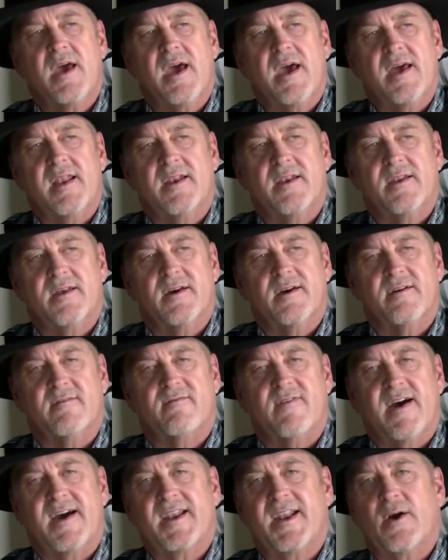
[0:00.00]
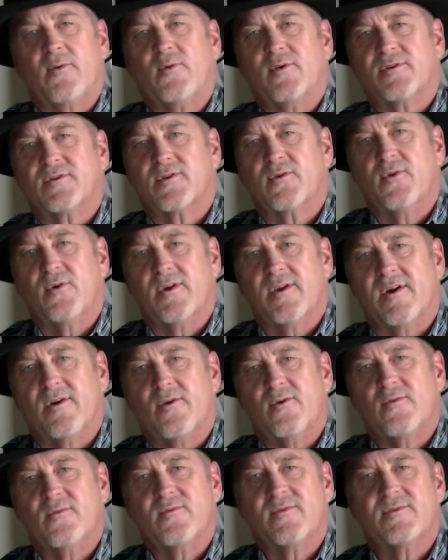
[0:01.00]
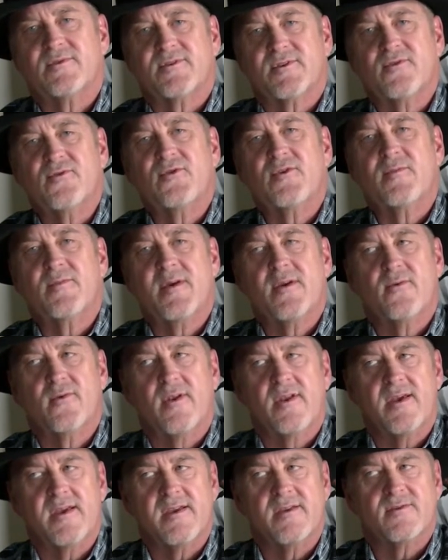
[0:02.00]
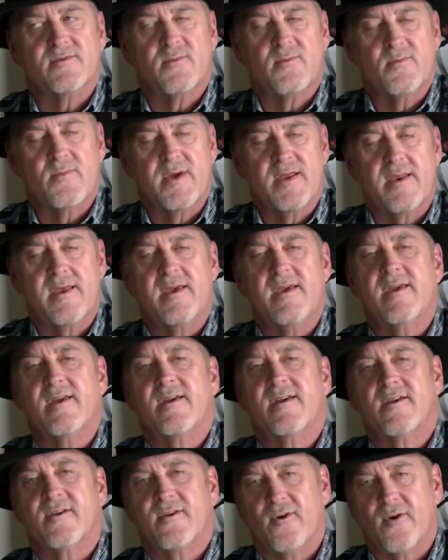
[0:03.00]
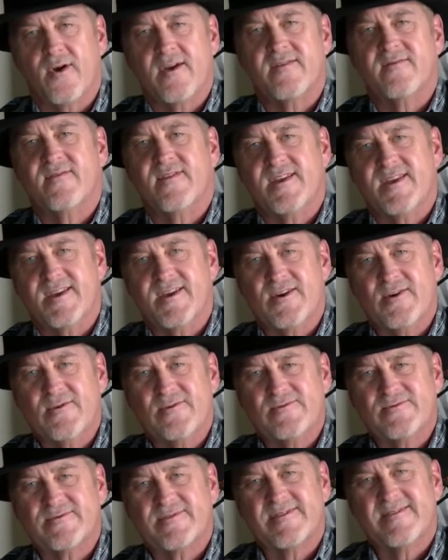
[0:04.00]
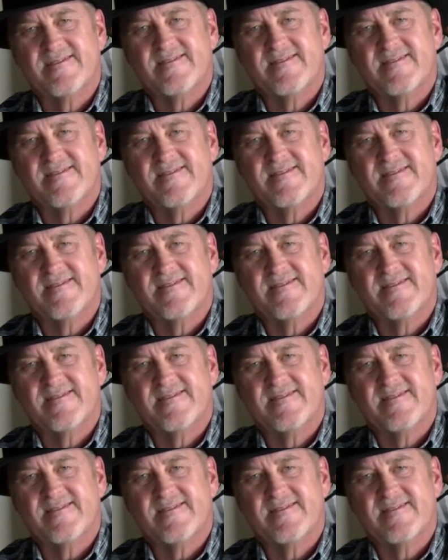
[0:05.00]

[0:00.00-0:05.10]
and find out what's going on. Soon to be released, many great videos.